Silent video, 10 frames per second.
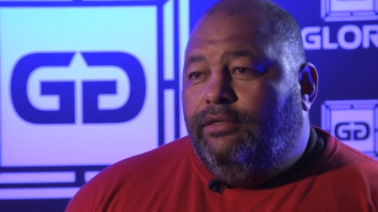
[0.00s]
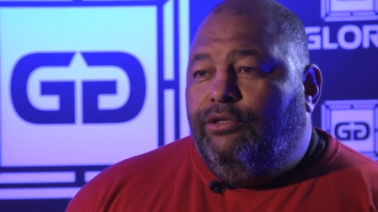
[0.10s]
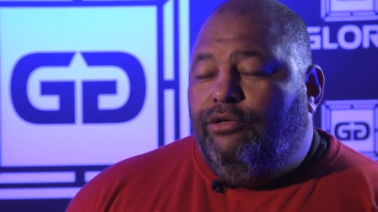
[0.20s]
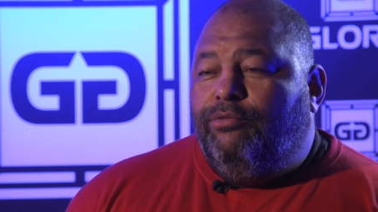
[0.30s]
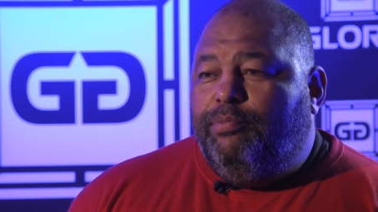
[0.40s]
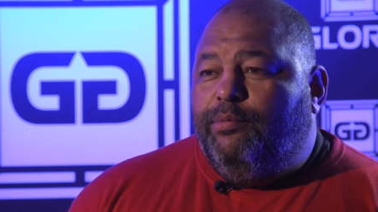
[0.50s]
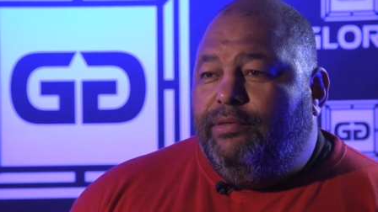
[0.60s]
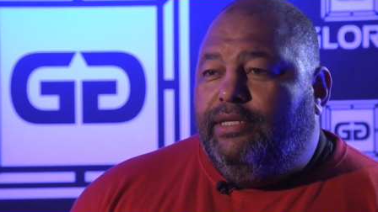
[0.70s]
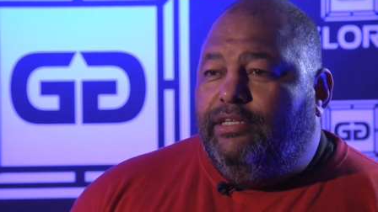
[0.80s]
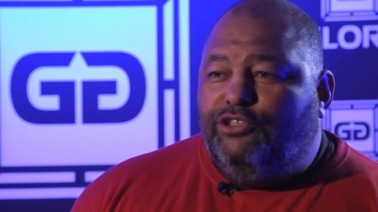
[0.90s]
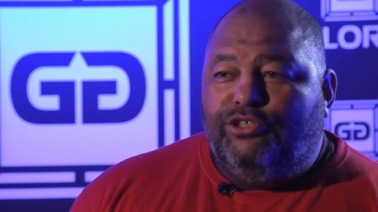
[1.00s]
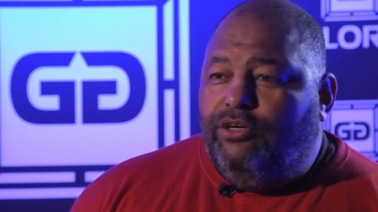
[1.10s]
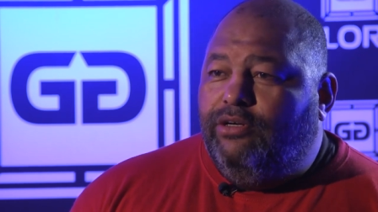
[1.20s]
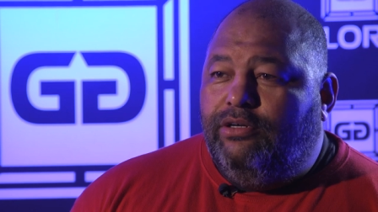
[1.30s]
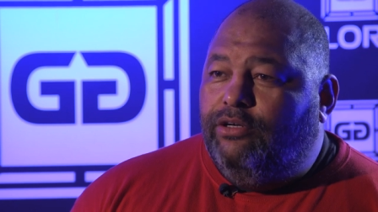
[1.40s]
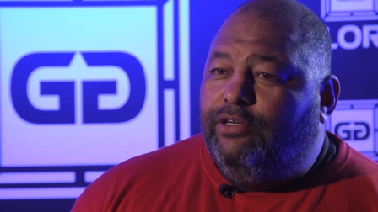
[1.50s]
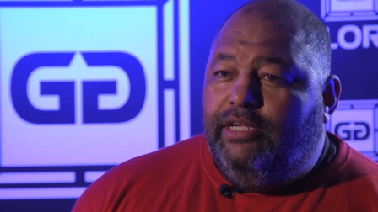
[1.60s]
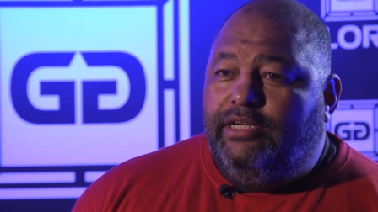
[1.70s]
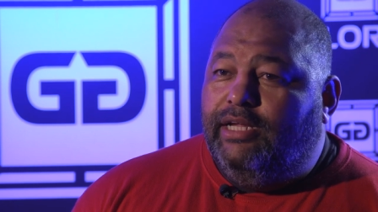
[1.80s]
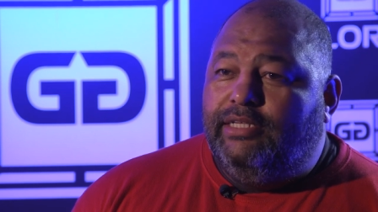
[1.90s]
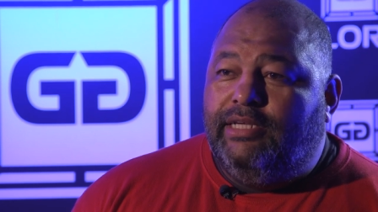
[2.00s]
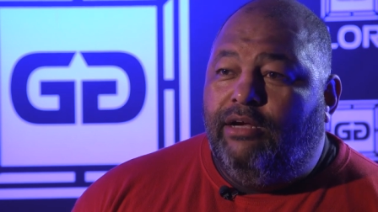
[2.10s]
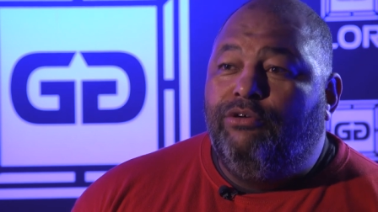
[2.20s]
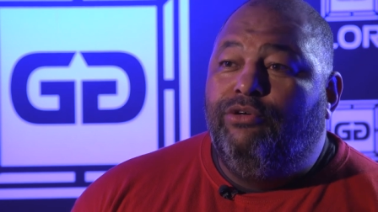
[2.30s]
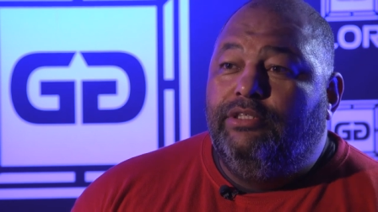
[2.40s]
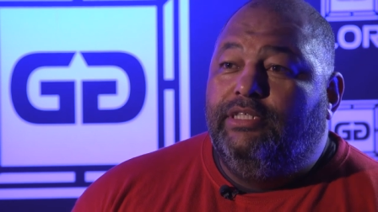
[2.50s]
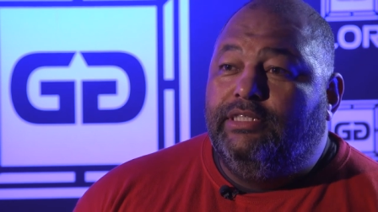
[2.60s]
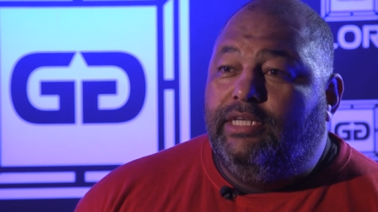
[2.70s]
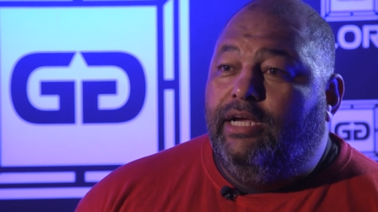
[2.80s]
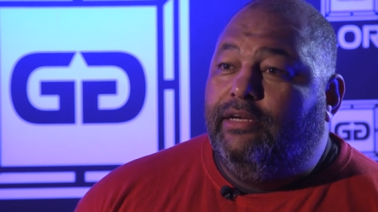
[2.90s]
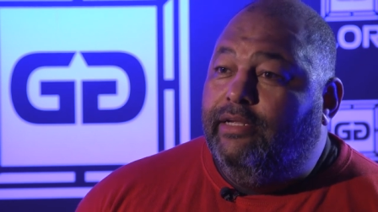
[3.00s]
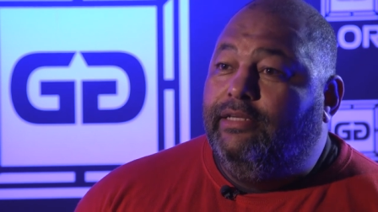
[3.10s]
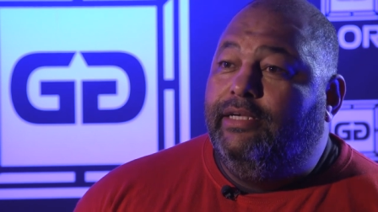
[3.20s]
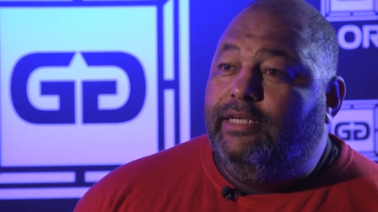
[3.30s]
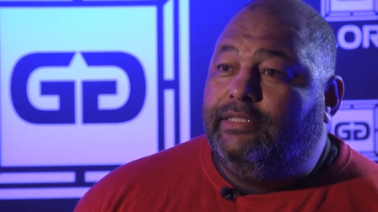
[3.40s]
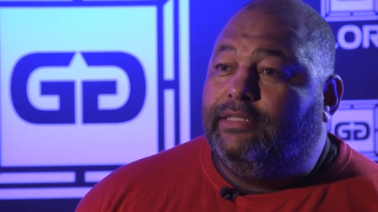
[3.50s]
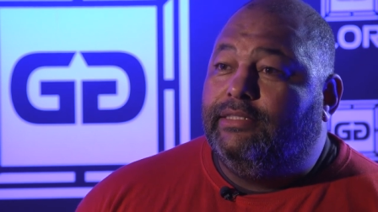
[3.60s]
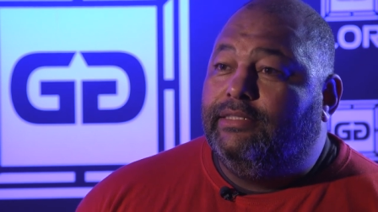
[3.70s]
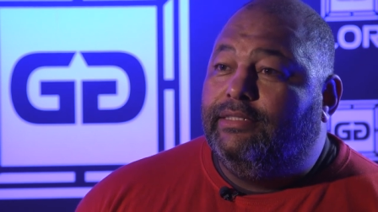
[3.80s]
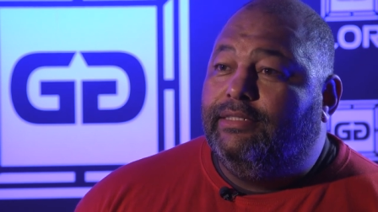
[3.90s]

you know, people didn't saw or realize how good this guy really is.